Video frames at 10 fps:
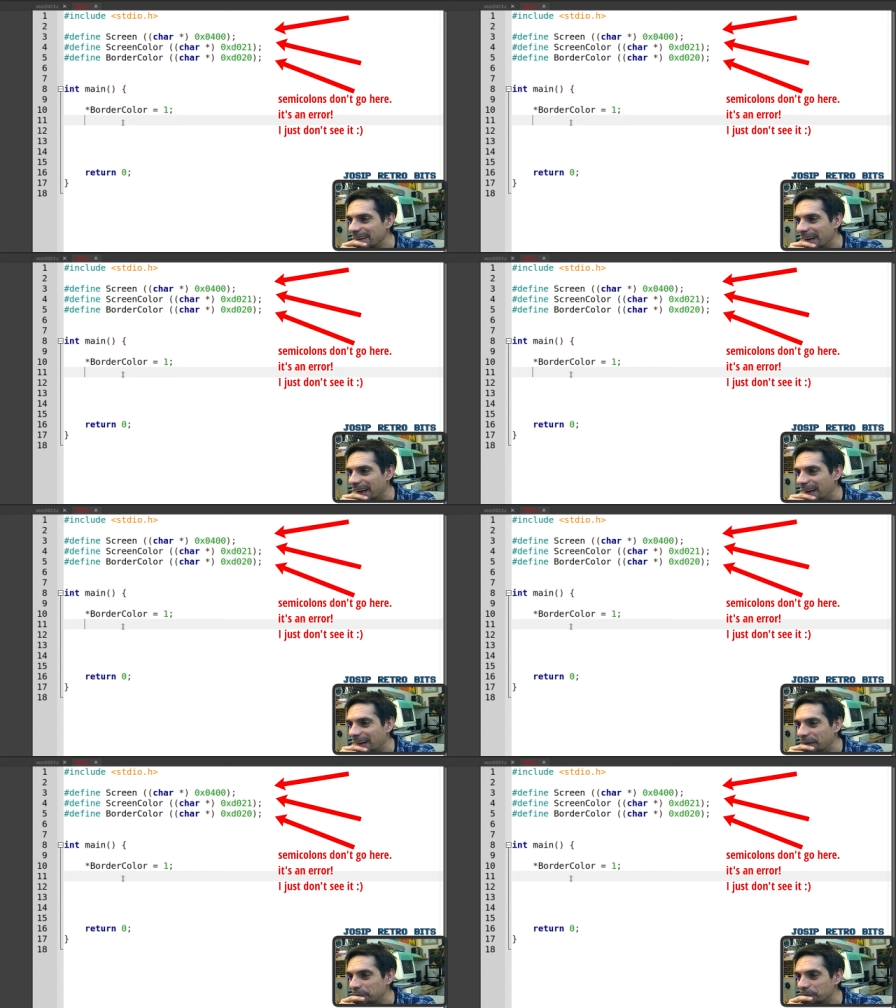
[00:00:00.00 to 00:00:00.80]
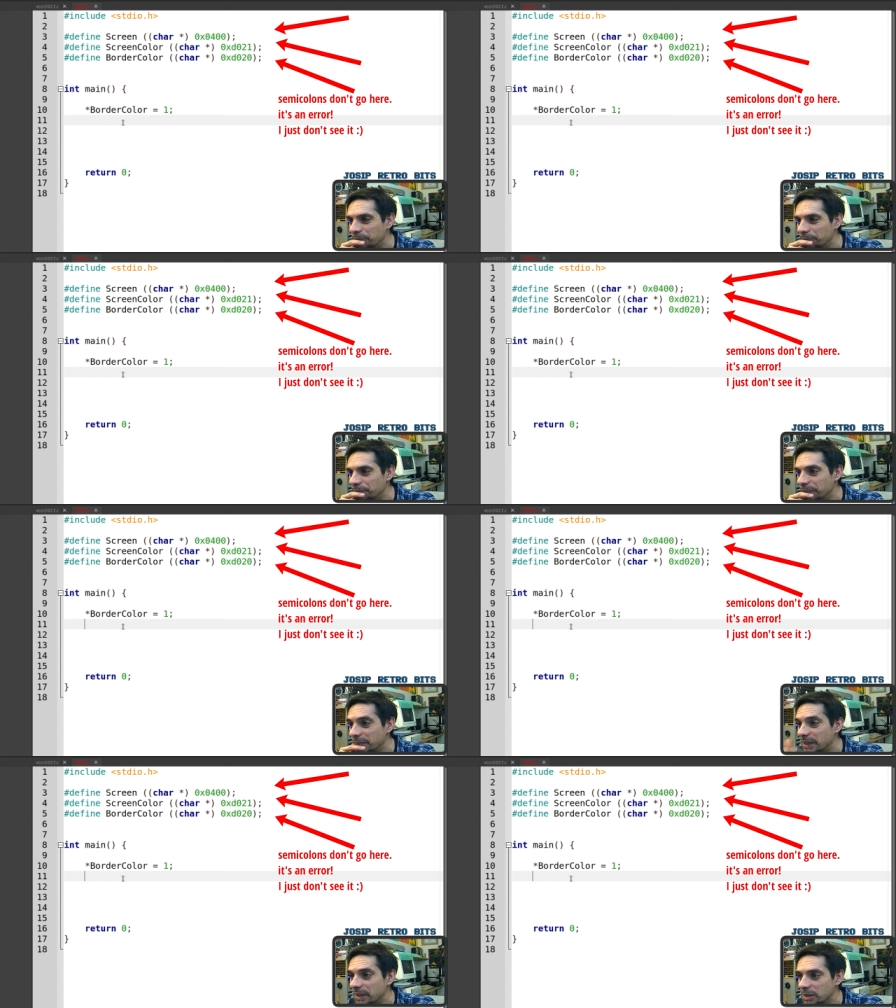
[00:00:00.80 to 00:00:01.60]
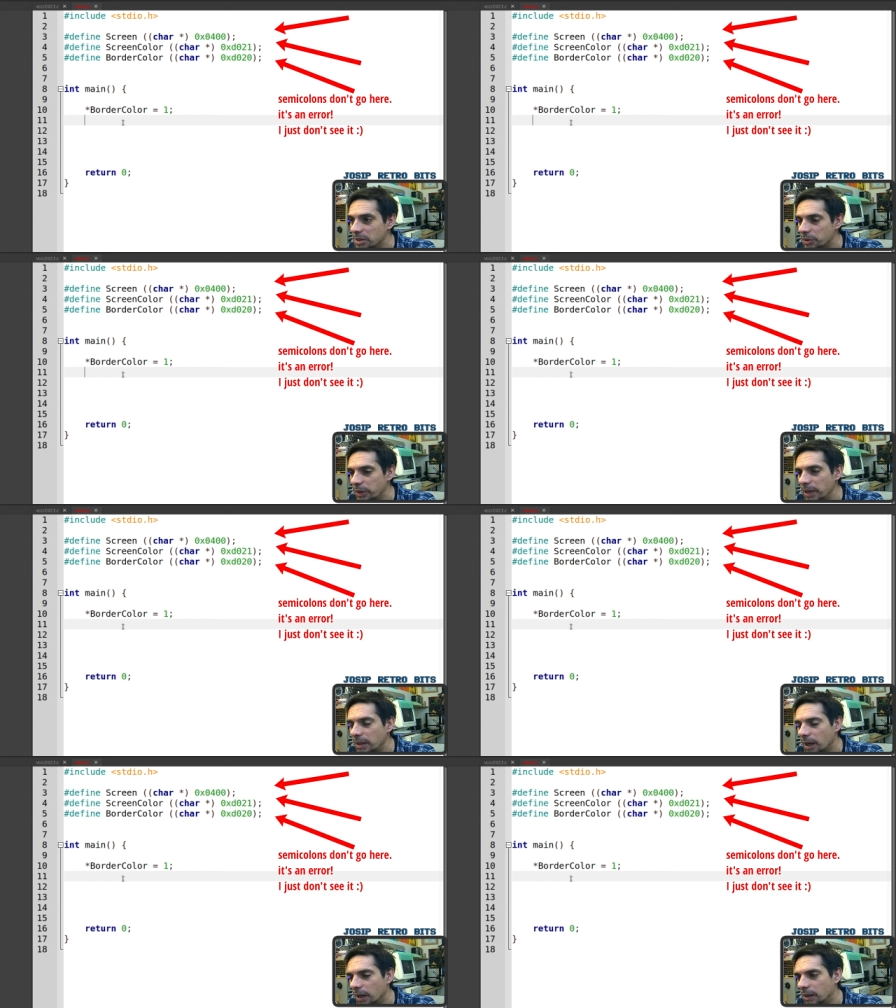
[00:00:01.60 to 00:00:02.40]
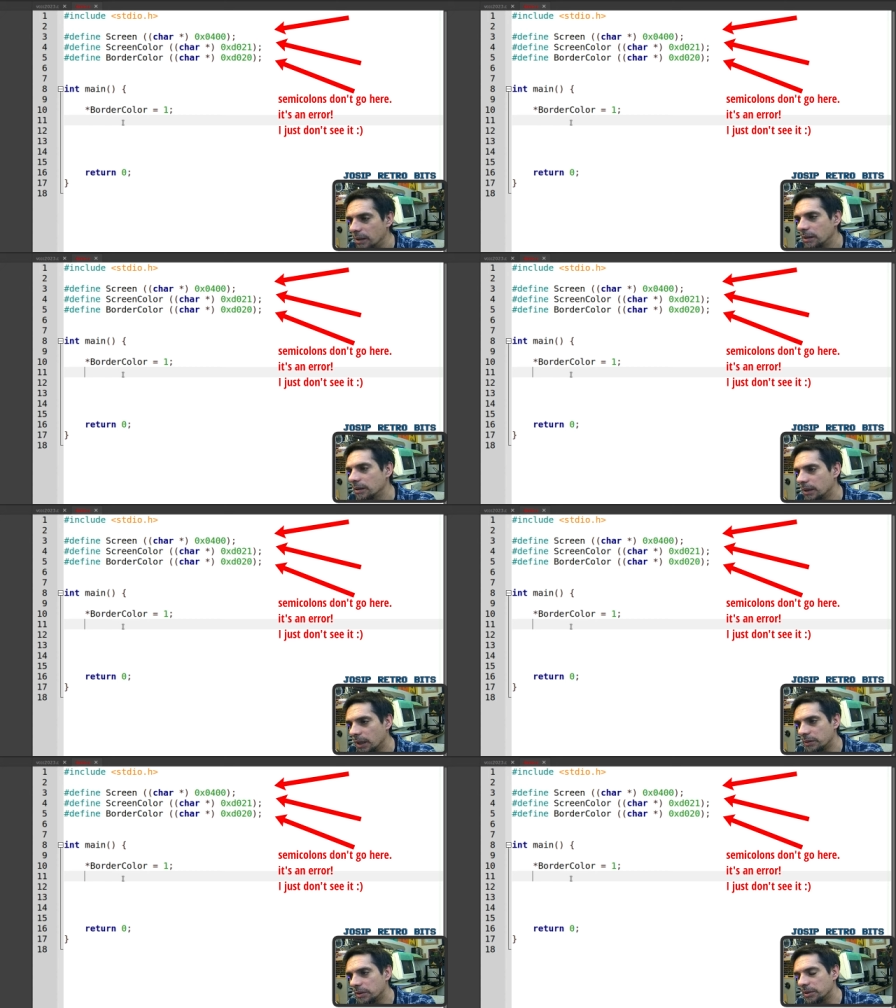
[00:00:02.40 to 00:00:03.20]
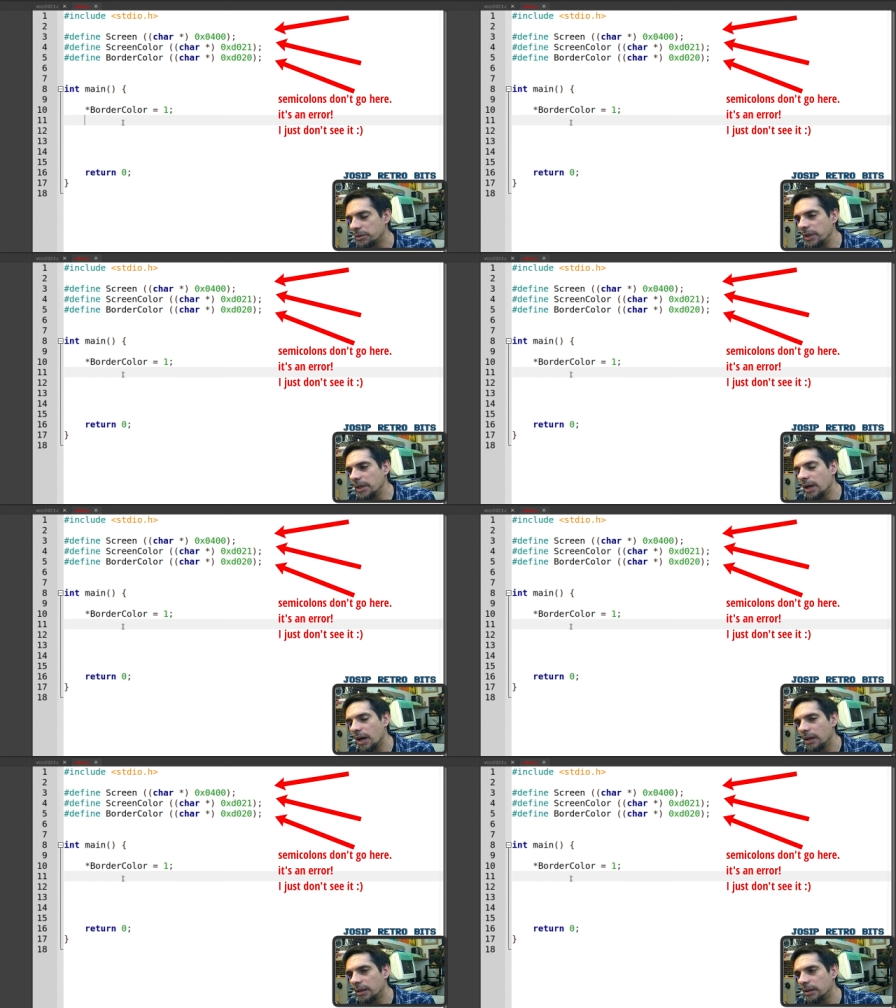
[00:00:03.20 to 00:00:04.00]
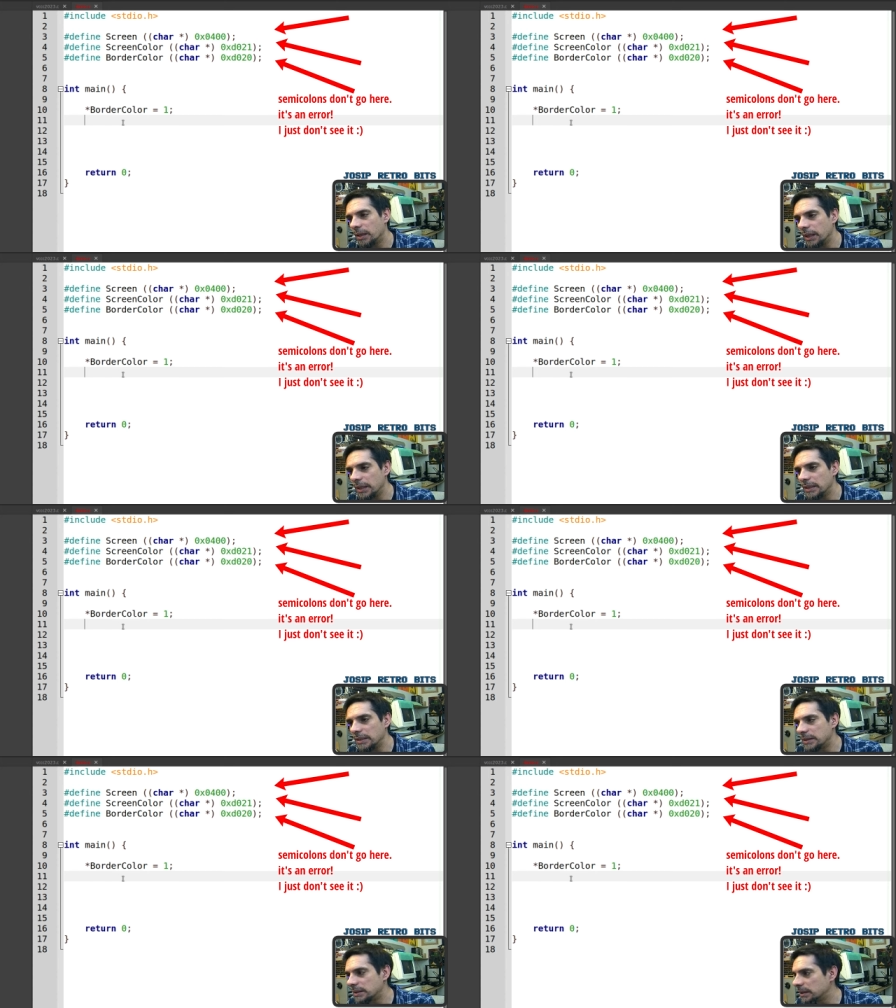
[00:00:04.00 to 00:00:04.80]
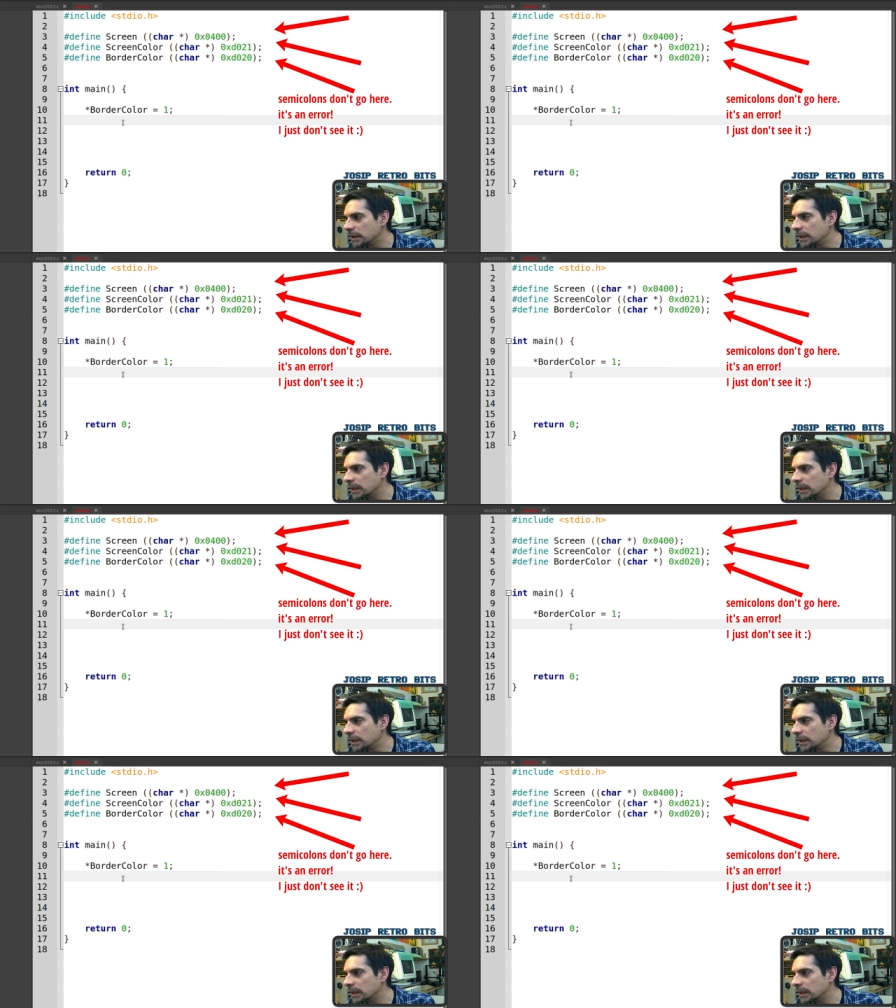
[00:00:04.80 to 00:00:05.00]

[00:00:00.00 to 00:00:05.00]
Um, screen color. Now the screen color is